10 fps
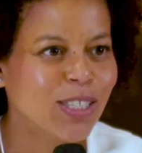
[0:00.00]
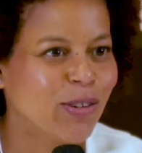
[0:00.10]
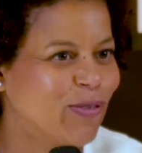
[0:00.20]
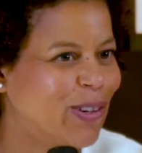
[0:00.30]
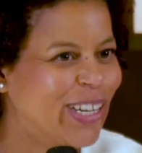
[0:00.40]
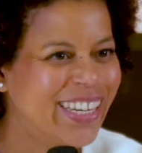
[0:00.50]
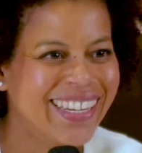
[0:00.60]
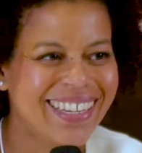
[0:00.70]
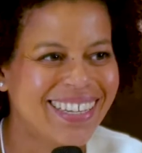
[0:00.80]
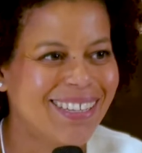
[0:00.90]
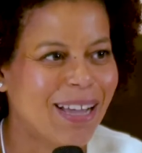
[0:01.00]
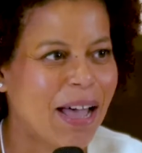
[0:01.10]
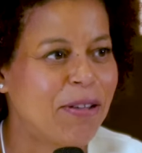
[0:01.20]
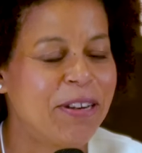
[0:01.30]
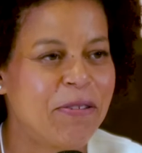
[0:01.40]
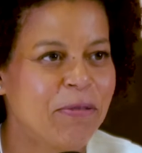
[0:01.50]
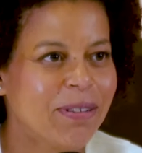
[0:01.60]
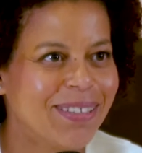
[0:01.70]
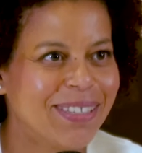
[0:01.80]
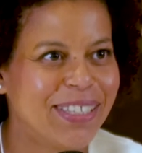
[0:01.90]
So for,
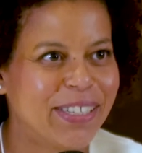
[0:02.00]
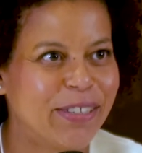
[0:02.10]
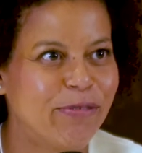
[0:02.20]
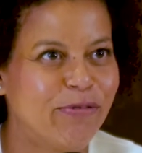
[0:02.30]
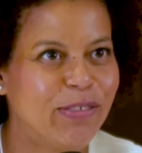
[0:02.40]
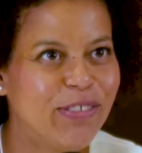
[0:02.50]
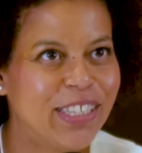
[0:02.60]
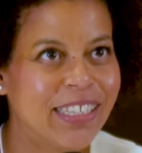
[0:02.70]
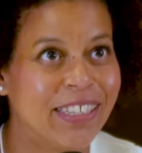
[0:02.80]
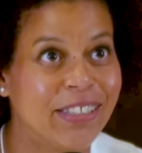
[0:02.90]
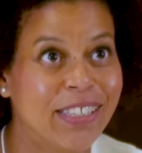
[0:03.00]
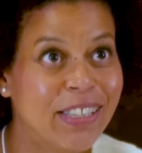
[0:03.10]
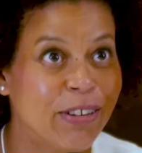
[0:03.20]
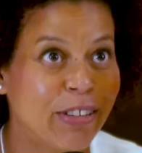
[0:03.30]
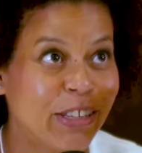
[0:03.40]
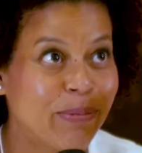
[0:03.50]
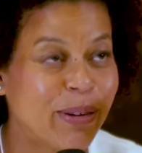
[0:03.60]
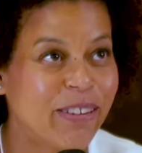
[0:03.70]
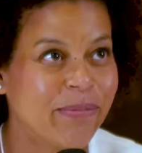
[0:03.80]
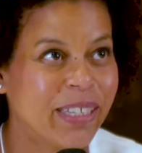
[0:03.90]
close to 15 years, the earlier
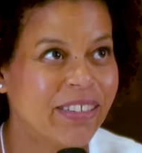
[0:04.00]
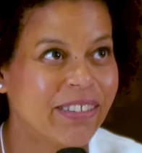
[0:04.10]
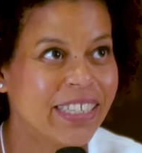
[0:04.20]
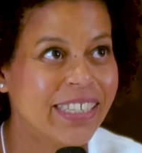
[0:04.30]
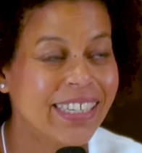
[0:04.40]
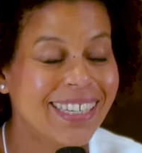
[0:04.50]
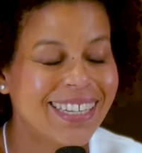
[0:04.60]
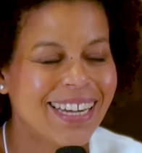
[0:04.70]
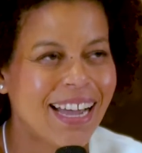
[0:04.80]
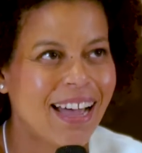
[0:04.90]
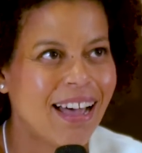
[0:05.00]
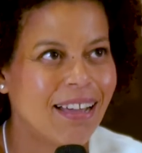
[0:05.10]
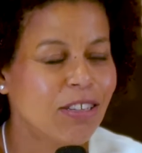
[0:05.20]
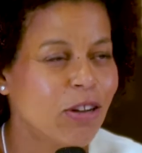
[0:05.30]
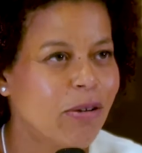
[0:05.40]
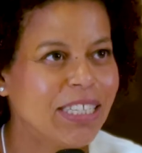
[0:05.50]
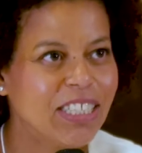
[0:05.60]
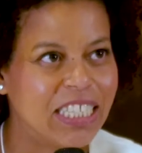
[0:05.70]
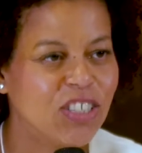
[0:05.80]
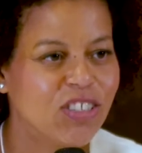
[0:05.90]
part of my career, I
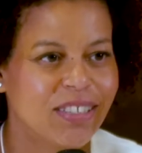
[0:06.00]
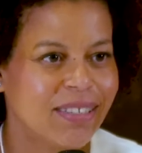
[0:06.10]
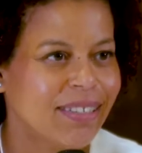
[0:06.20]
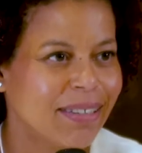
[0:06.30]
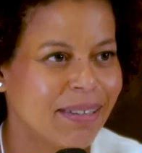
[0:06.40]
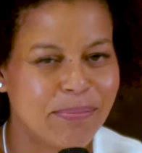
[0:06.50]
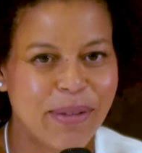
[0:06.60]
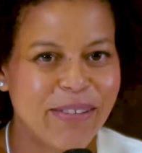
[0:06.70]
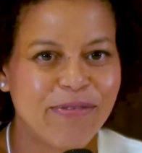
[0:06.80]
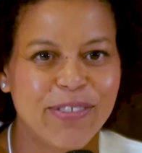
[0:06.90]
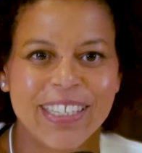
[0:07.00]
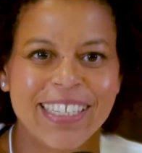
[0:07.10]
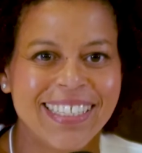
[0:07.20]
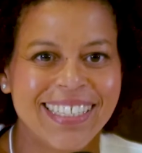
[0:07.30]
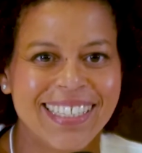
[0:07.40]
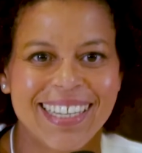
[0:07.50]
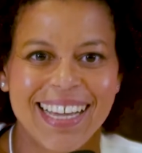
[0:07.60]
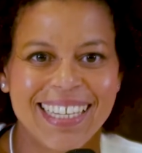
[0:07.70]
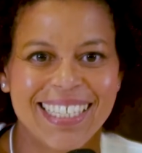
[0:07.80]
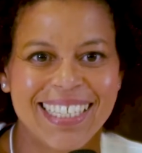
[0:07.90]
teach mindfulness,
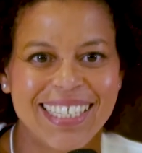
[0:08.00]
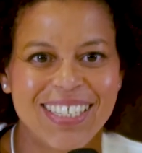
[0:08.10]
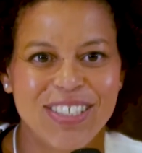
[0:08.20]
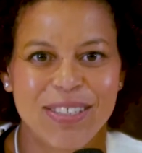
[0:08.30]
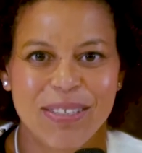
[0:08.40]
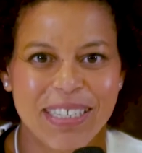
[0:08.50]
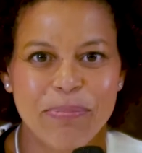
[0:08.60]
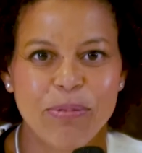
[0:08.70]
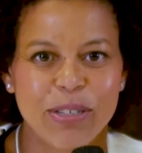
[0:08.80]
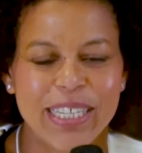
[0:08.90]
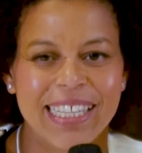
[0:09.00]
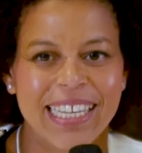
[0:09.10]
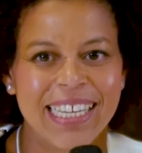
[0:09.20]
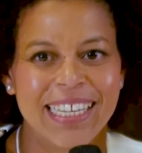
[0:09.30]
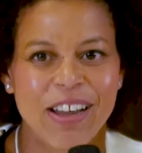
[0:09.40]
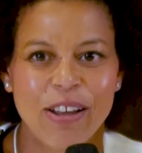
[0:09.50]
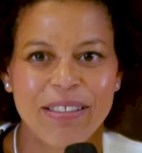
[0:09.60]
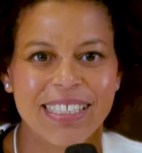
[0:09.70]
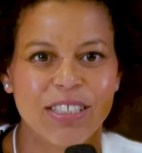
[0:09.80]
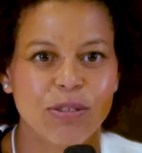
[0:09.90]
I teach deep breathing and all of
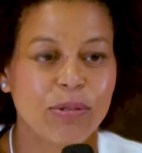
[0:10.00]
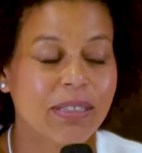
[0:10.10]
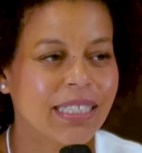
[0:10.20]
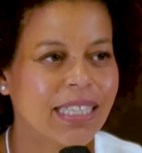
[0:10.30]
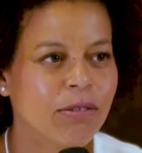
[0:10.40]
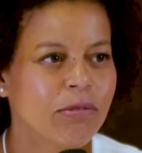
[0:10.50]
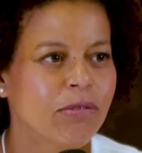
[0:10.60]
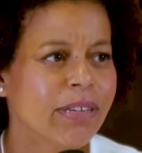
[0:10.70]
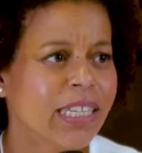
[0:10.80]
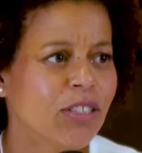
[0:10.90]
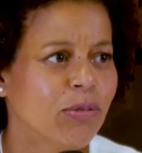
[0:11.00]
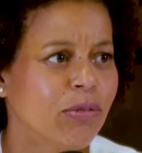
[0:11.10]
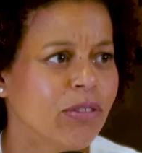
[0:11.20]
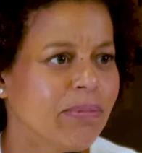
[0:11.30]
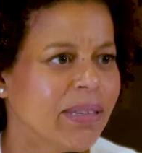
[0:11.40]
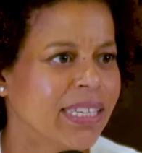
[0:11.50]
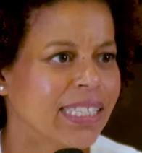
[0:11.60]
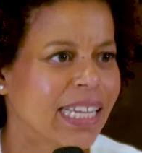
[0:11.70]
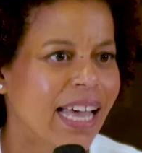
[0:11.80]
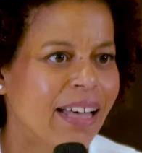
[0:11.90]
these tools. And they were great tools
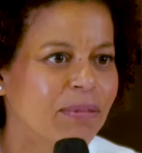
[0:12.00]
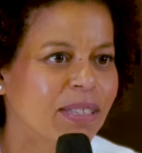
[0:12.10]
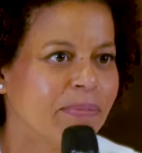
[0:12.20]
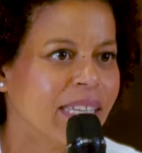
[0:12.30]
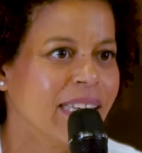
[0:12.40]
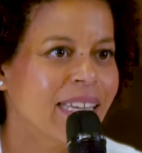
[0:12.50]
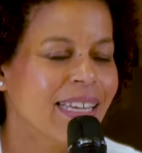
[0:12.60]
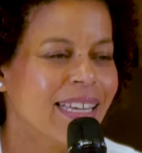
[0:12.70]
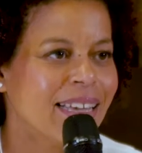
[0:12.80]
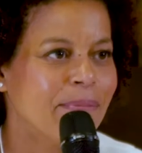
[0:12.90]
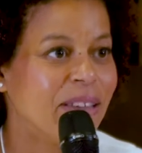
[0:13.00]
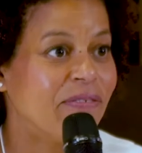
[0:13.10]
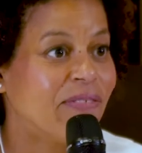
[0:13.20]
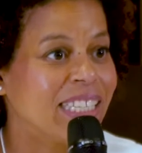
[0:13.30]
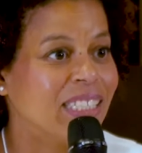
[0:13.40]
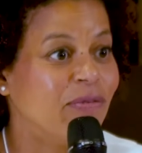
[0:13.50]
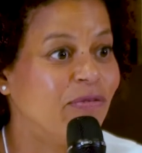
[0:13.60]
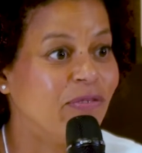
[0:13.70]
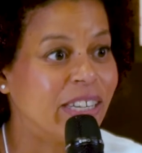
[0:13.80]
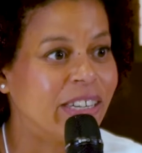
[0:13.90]
because it helped me be effective
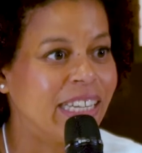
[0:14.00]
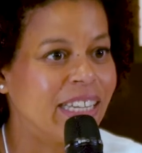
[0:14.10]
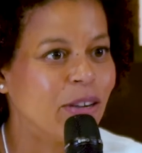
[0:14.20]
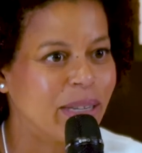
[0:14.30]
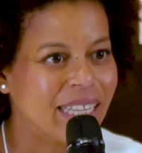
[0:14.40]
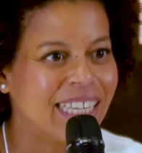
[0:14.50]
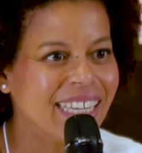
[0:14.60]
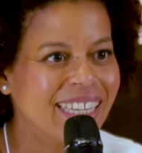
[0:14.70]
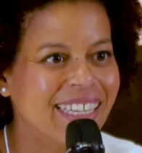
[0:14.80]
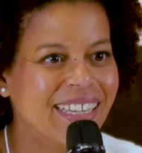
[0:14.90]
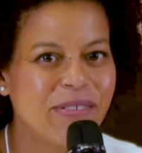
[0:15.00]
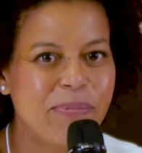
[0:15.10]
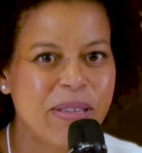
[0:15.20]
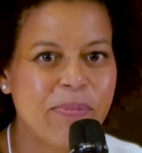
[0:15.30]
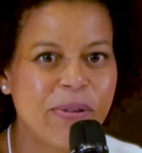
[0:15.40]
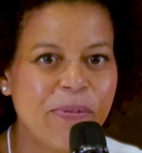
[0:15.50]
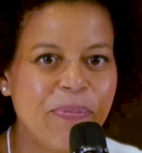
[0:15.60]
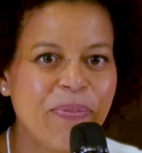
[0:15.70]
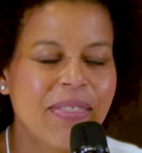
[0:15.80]
very quickly with people.